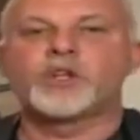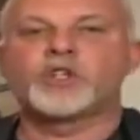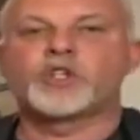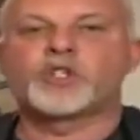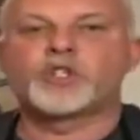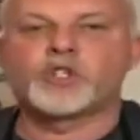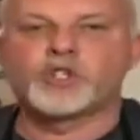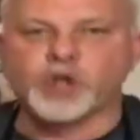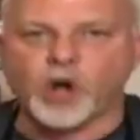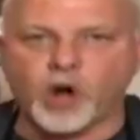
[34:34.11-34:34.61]

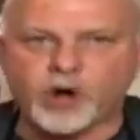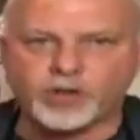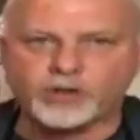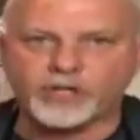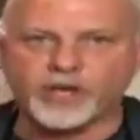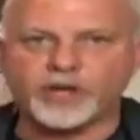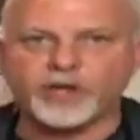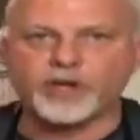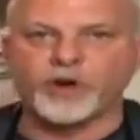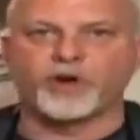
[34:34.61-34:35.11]

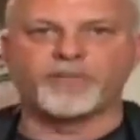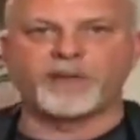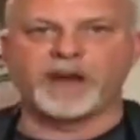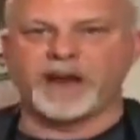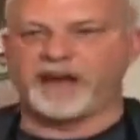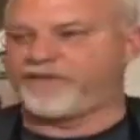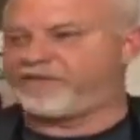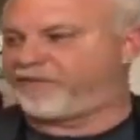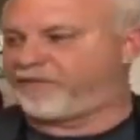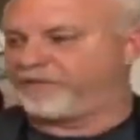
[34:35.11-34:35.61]
Salt your
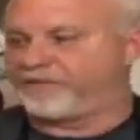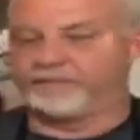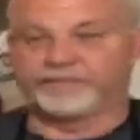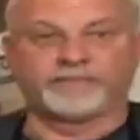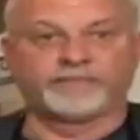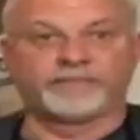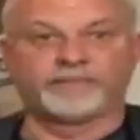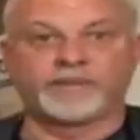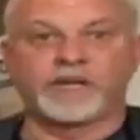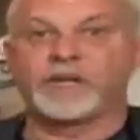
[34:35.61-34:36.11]
beef.
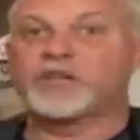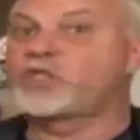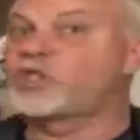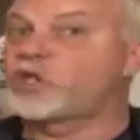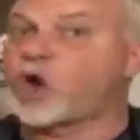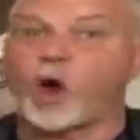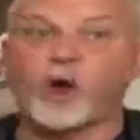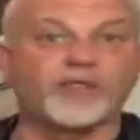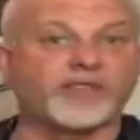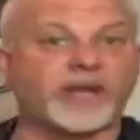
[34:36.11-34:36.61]

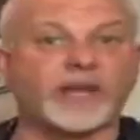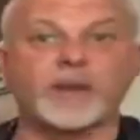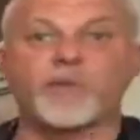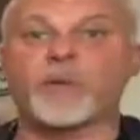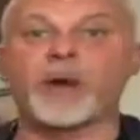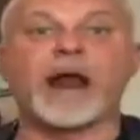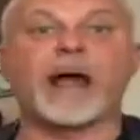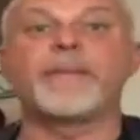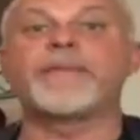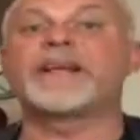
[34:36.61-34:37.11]
Salt
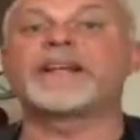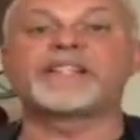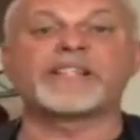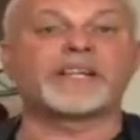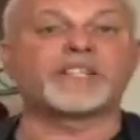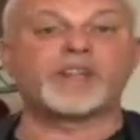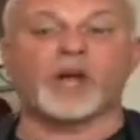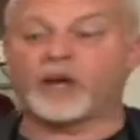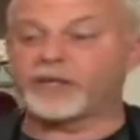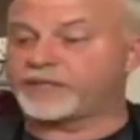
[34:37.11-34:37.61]
it. When I mean to
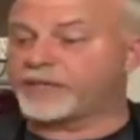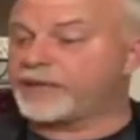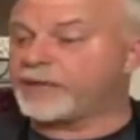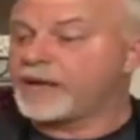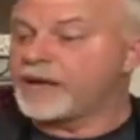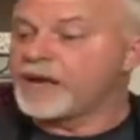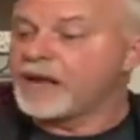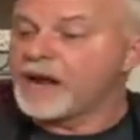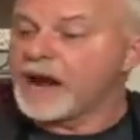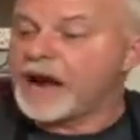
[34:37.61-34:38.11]
say salt
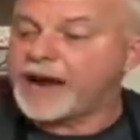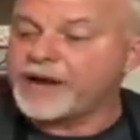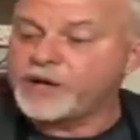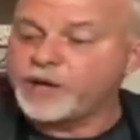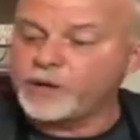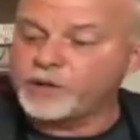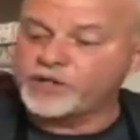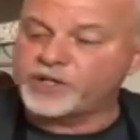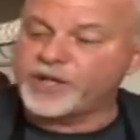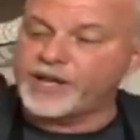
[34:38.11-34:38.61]
it, I
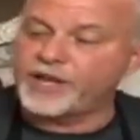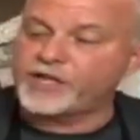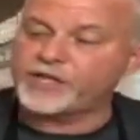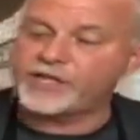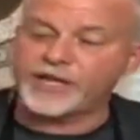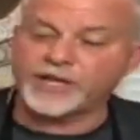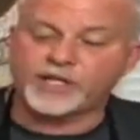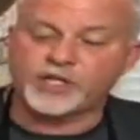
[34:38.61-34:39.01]
use this